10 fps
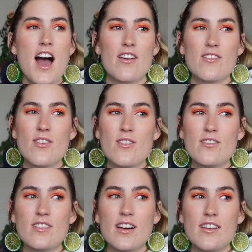I don't
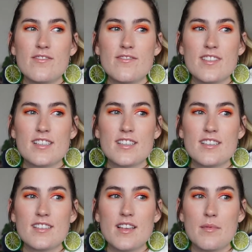know if this
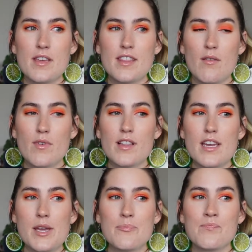is something that
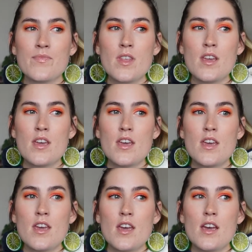really
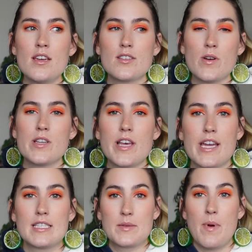is going to like
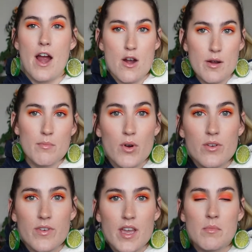inspire and
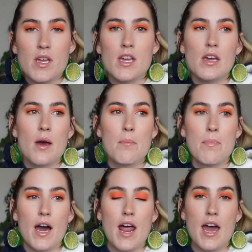motivate me,
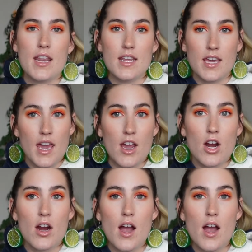but I didn't care.